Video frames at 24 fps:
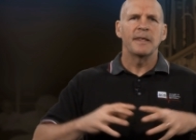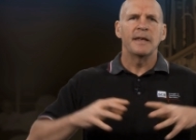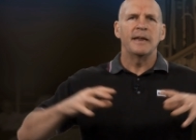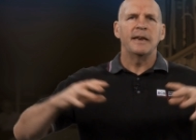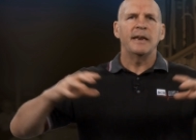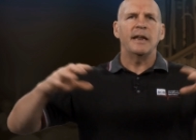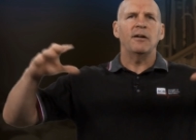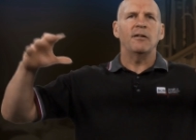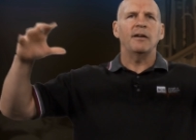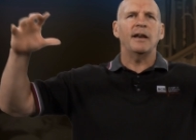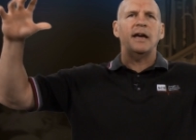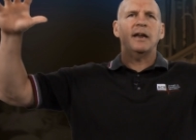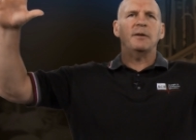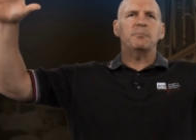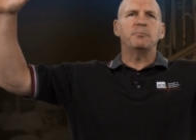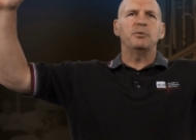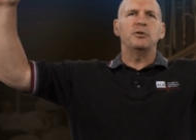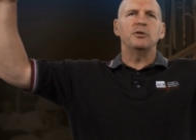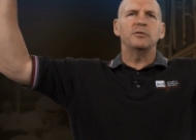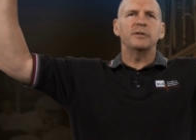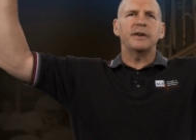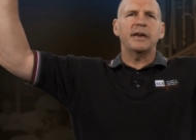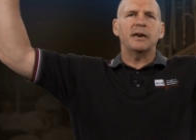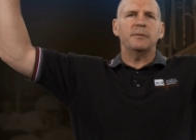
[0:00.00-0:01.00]
Now, a lat
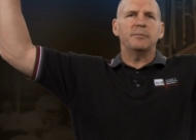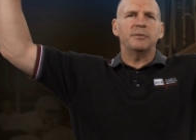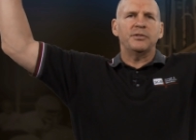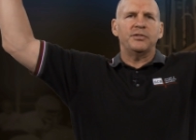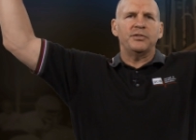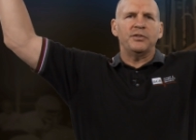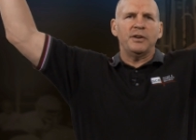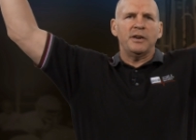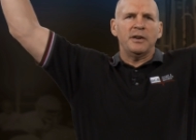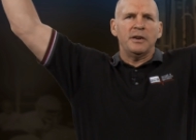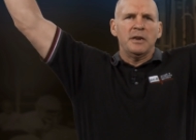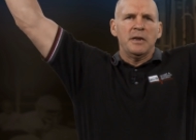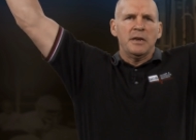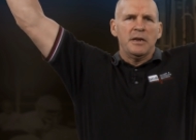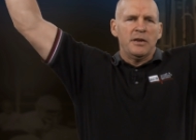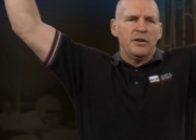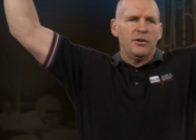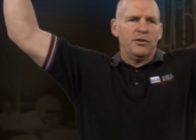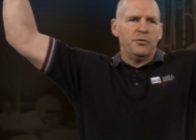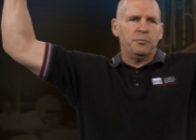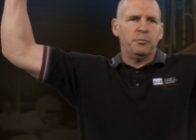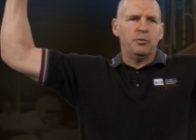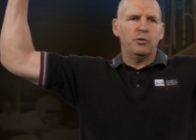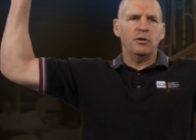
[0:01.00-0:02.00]
pull-down machine,
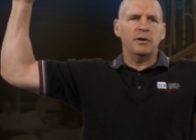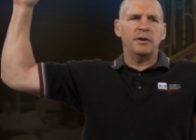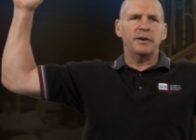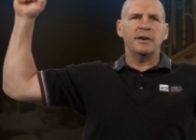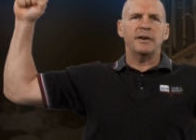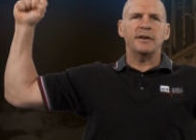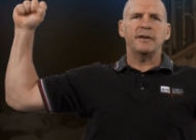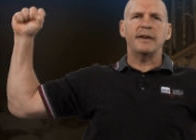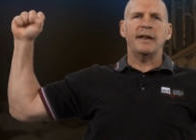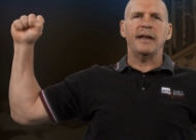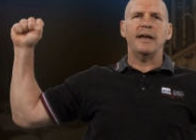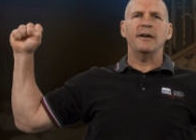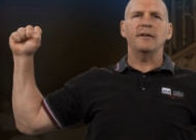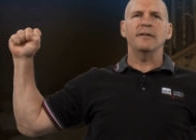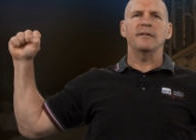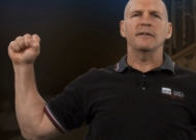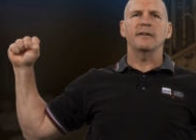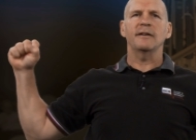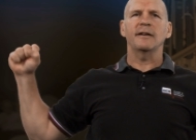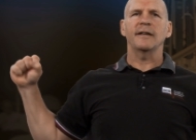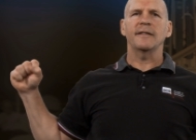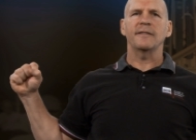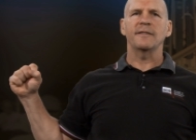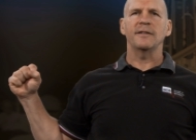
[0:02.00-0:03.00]
he's pulling it down
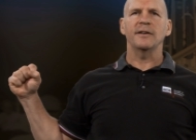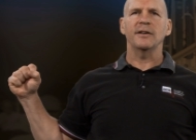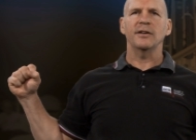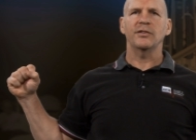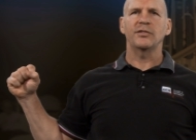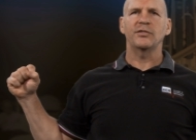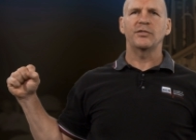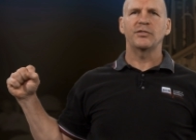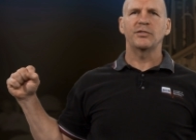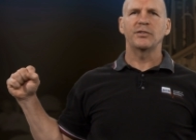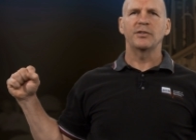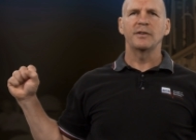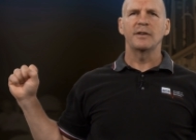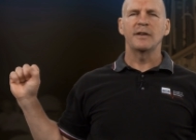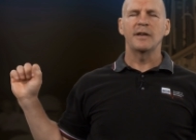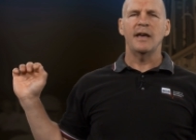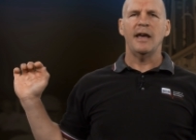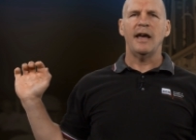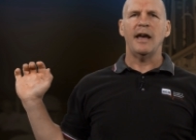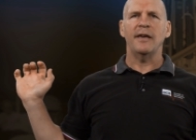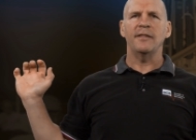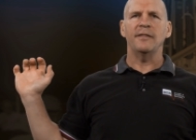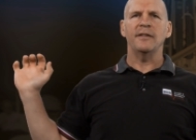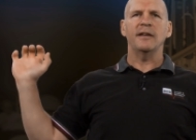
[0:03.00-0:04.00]
like this,
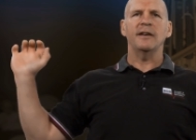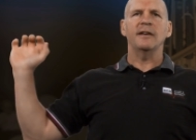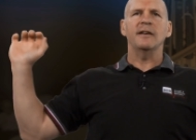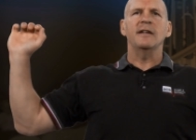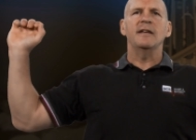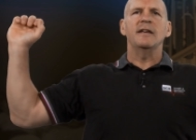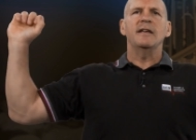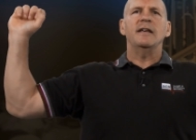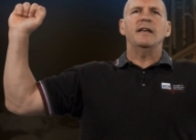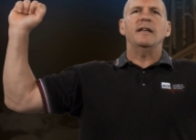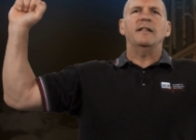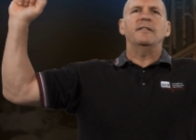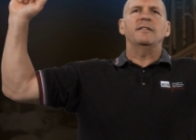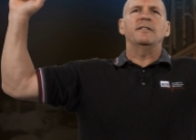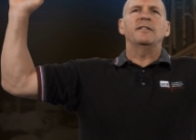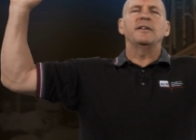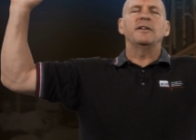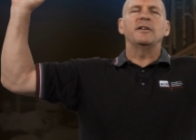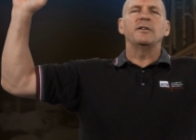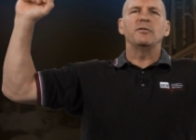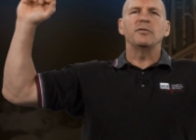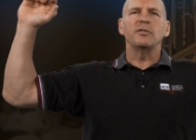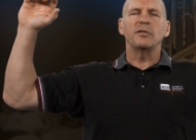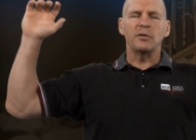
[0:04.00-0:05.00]
and then
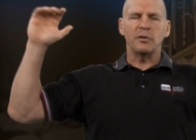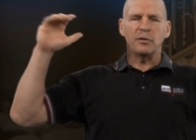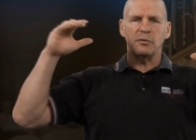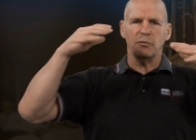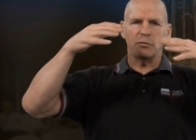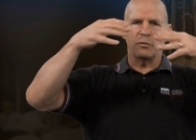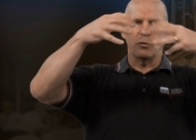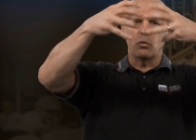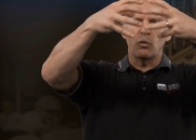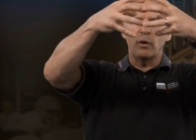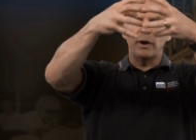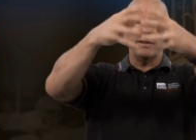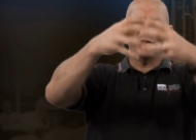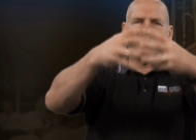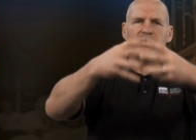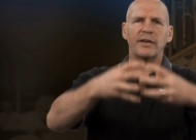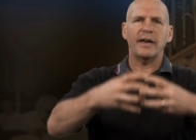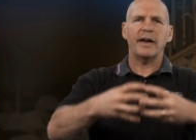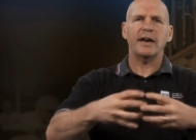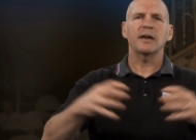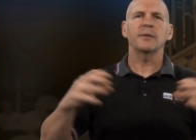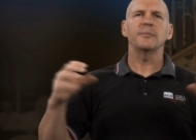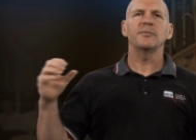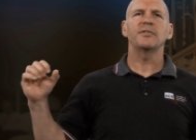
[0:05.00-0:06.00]
the weight
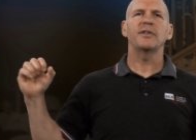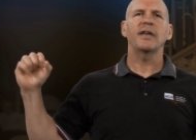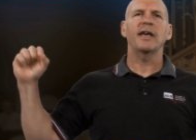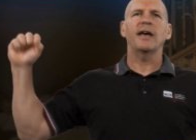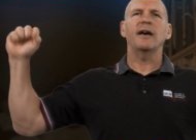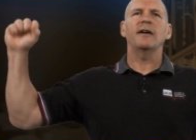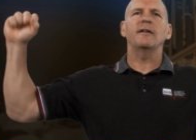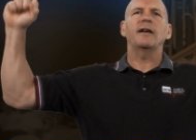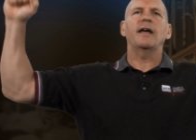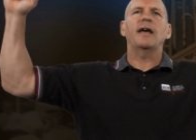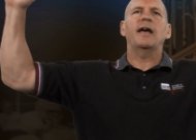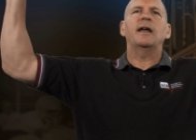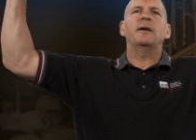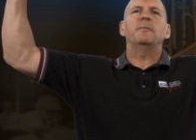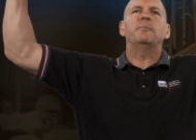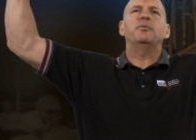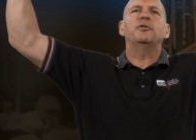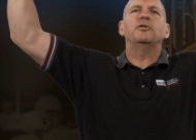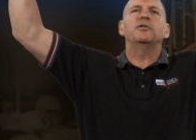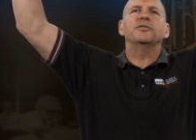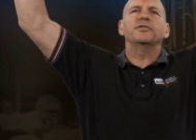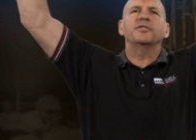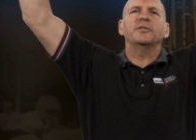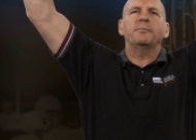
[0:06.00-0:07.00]
stack comes down and
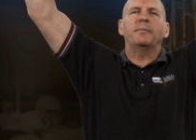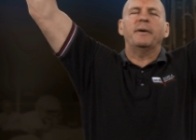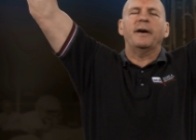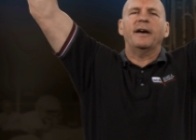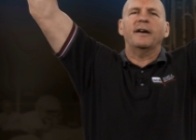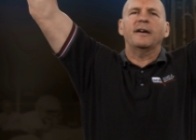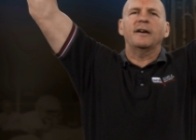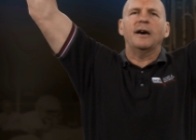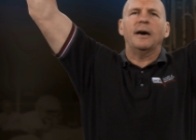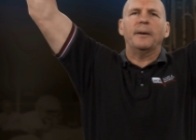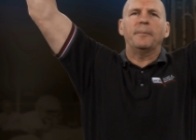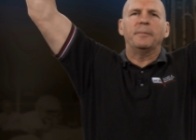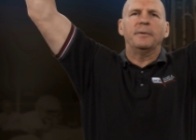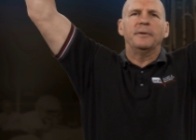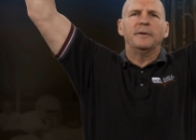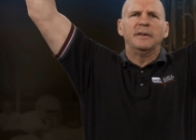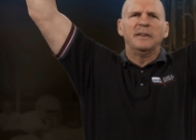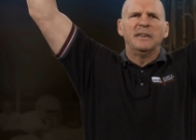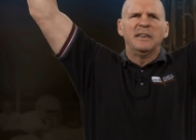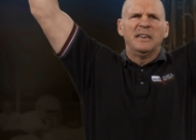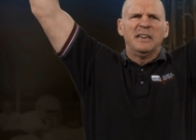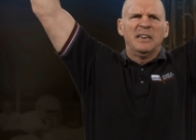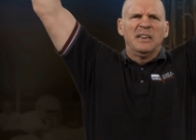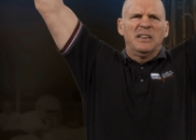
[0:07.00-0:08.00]
pulls it back up.
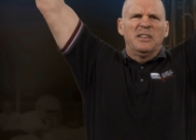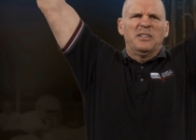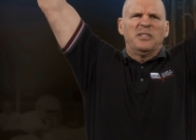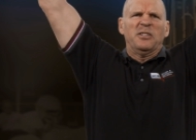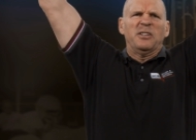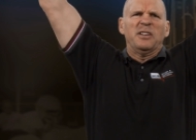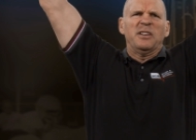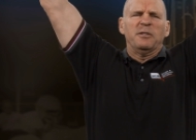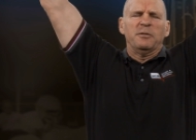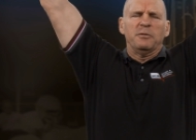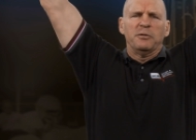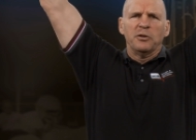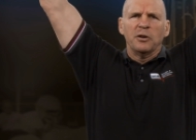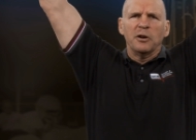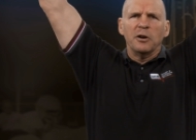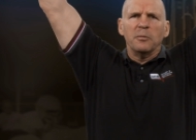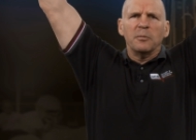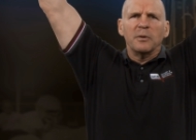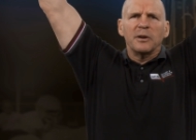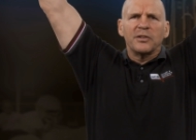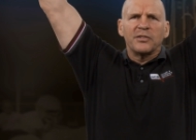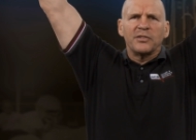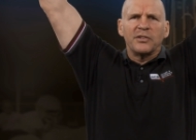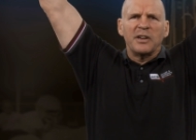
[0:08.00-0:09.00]
So you
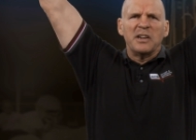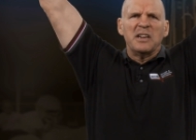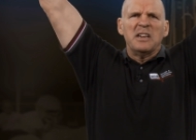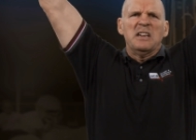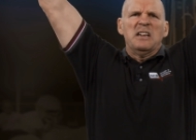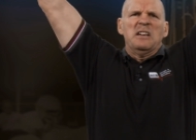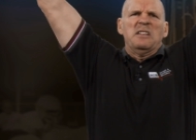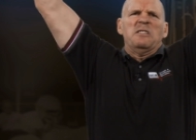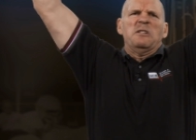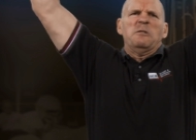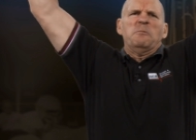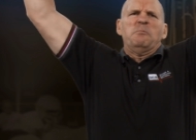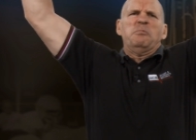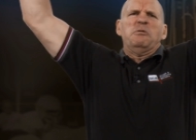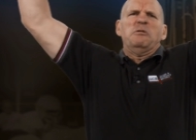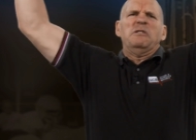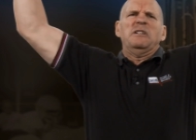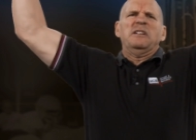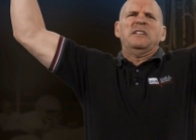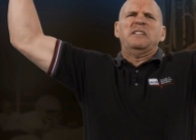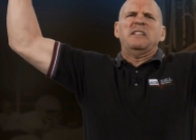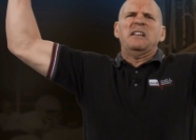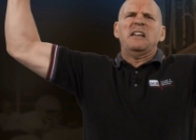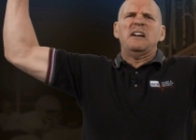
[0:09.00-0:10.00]
normally see they'll pull
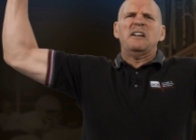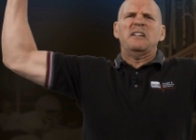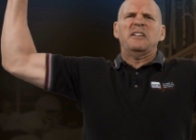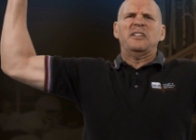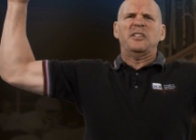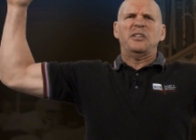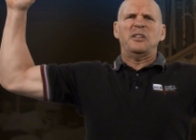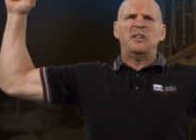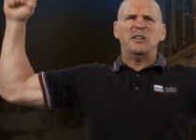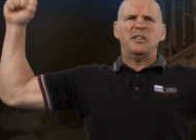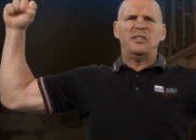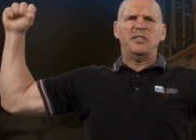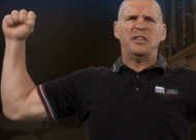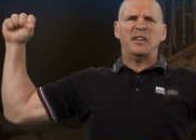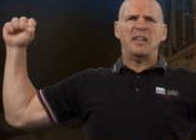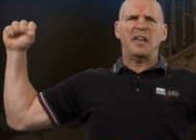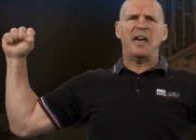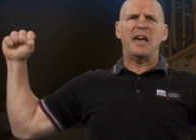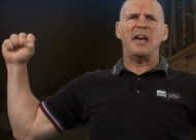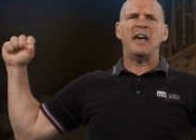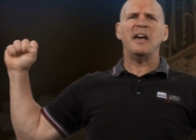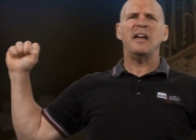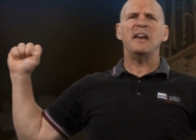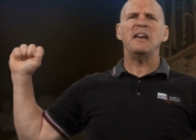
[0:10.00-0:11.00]
it down as hard as they
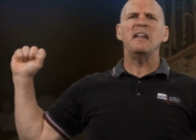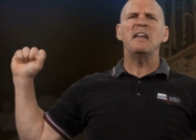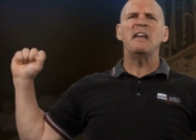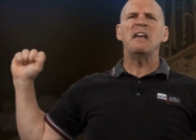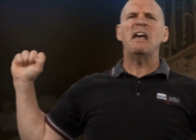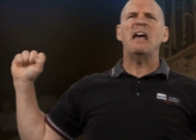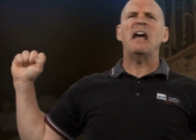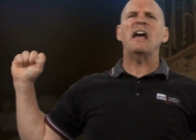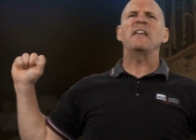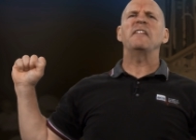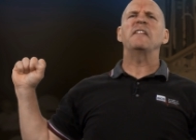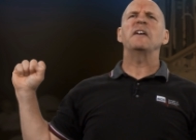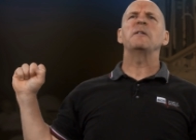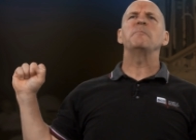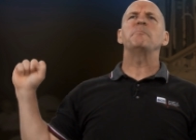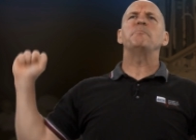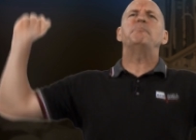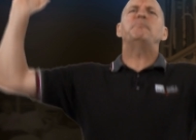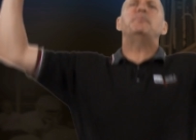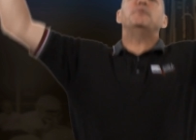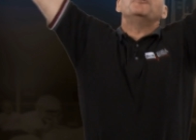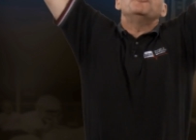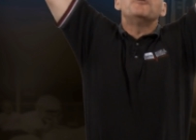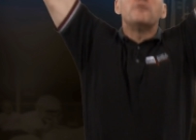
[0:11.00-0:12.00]
can, and then
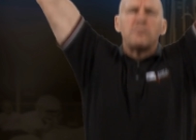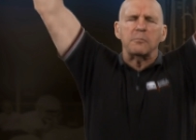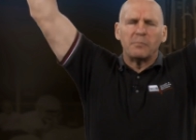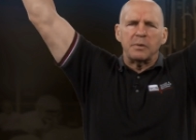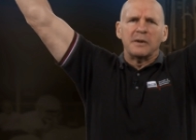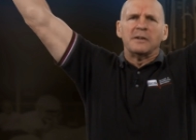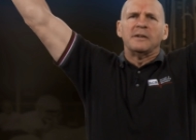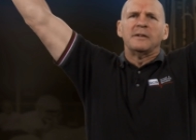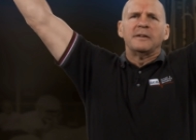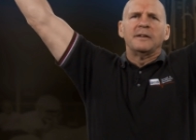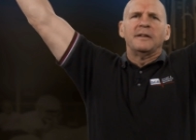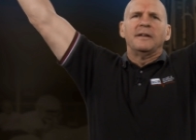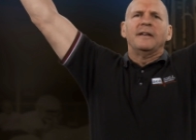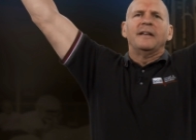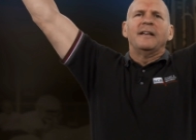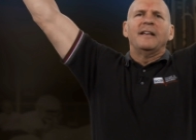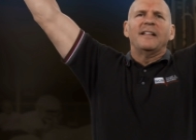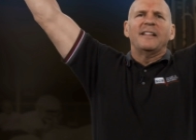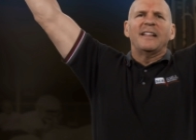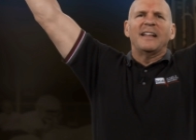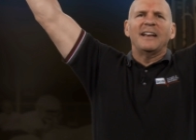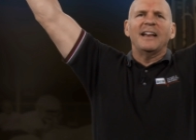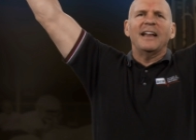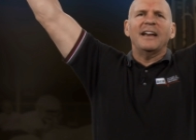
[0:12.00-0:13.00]
boom,
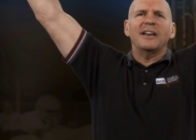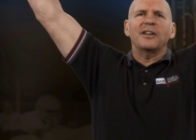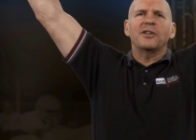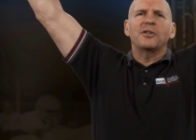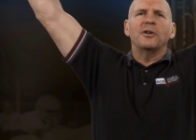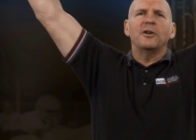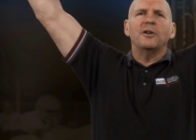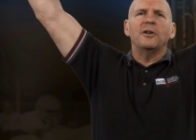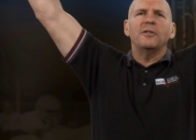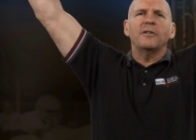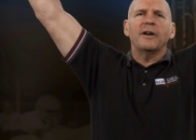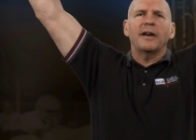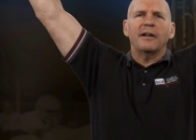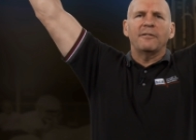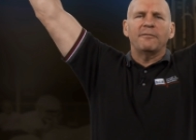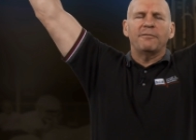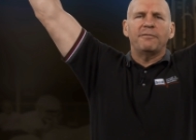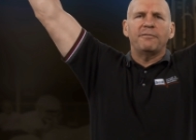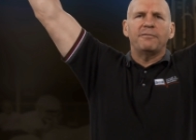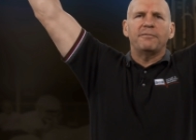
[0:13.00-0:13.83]
they let it go and